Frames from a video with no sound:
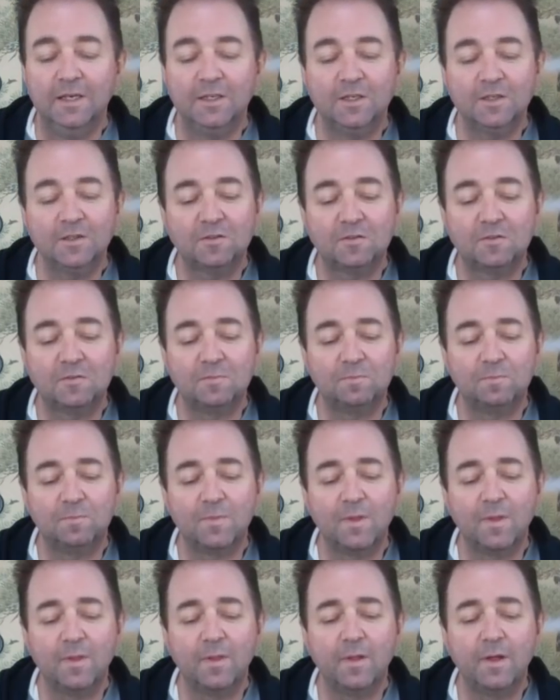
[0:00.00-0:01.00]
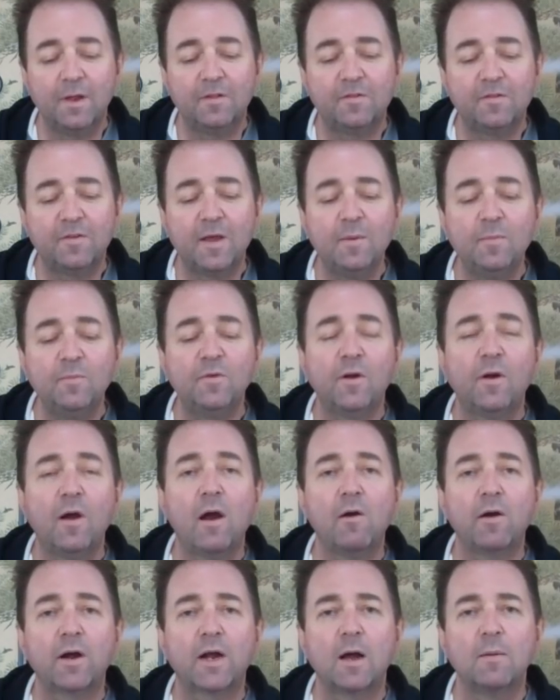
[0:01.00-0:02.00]
It seems there
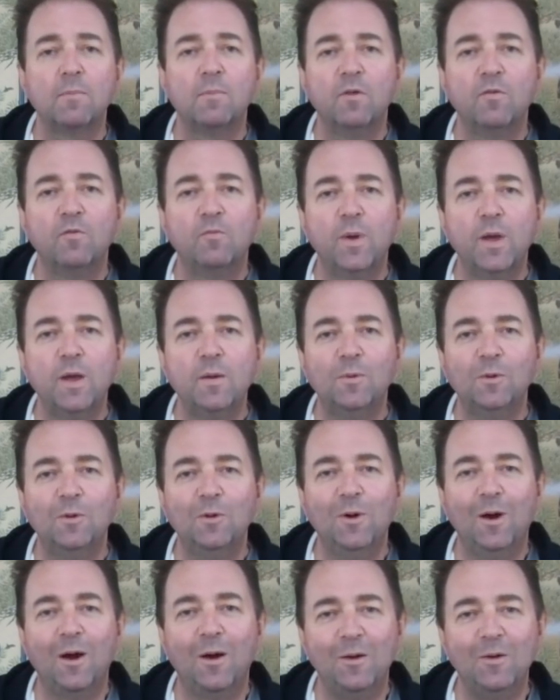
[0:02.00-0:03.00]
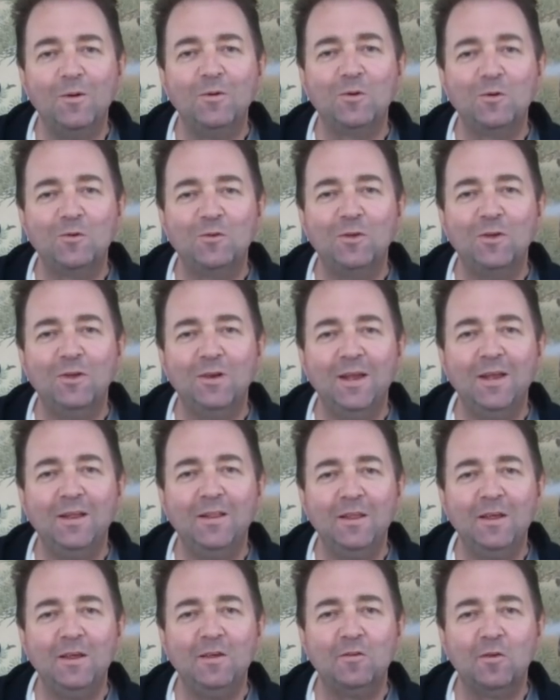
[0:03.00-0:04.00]
are a couple of people who are interested
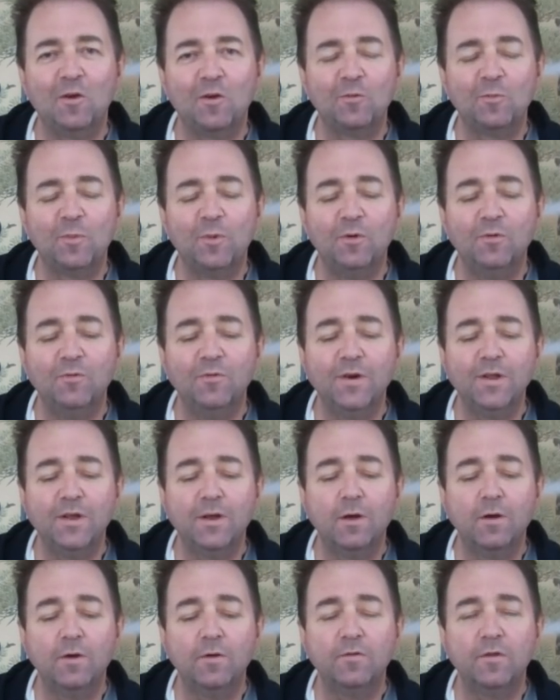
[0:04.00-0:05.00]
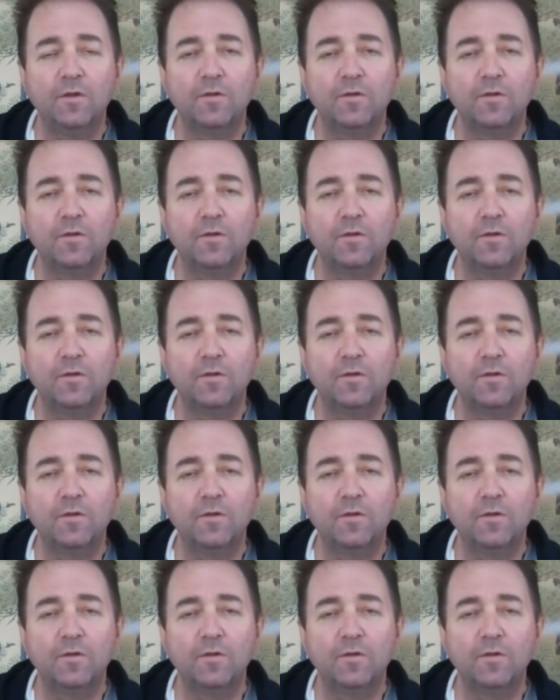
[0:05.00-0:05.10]
in these hospital videos.